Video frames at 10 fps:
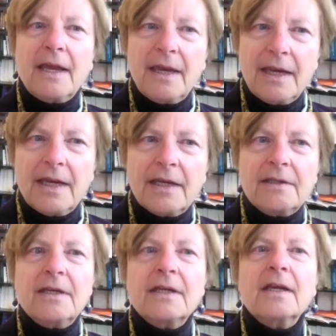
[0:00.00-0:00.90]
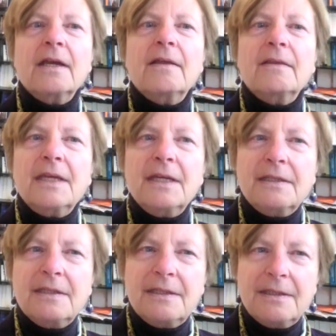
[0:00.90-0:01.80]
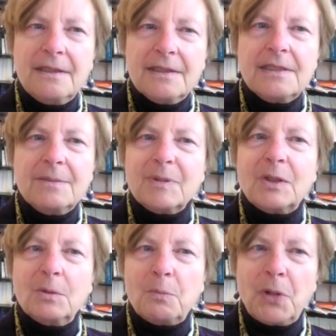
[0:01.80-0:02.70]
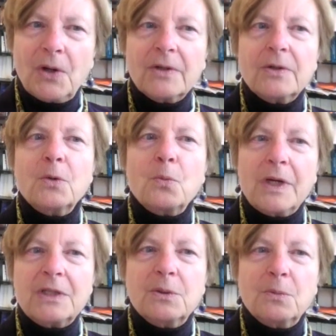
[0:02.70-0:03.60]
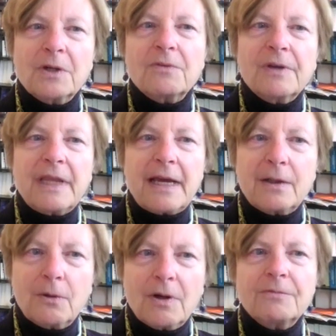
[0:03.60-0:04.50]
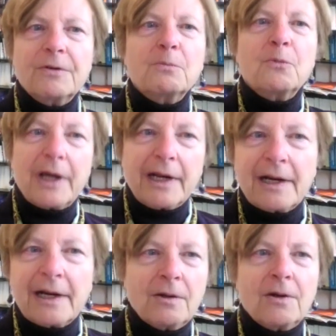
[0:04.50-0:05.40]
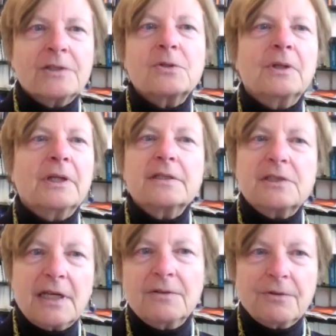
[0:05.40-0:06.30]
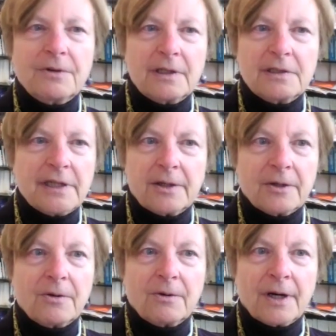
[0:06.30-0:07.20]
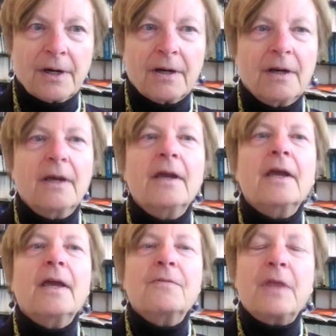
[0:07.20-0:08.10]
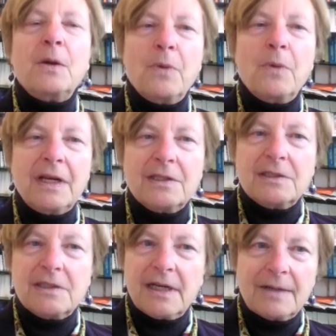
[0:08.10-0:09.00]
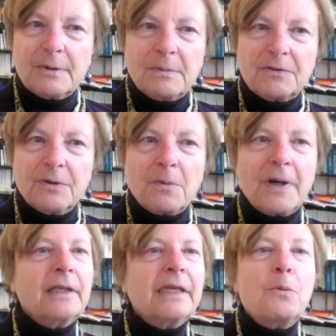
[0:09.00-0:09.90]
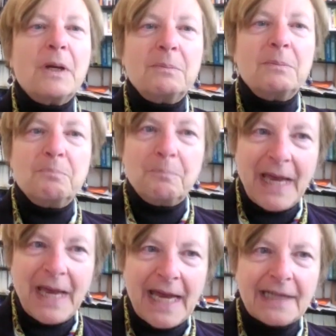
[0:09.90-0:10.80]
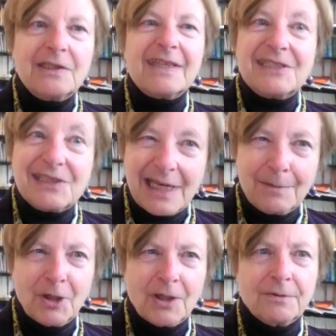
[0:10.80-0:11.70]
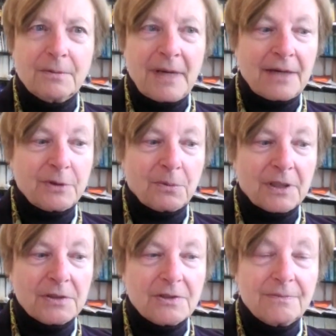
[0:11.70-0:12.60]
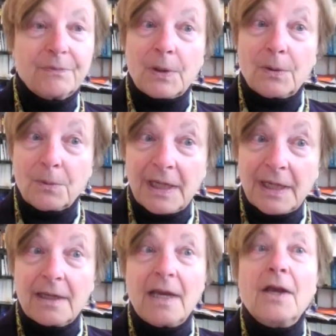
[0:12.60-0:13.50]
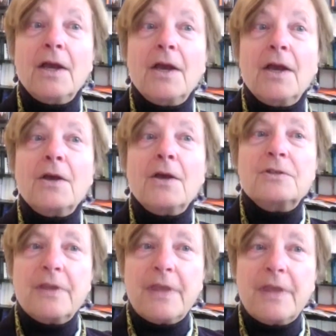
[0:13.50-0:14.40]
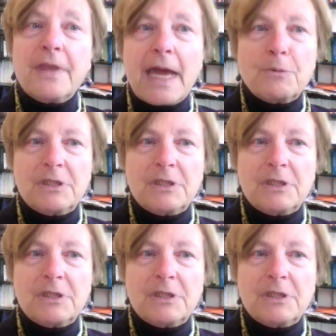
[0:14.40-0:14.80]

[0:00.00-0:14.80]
and they the typical partner went to work for that law firm right out of law school and stayed for an entire career. If they went into government for a while, they went back to the same law firm afterwards. Okay. So that was the era.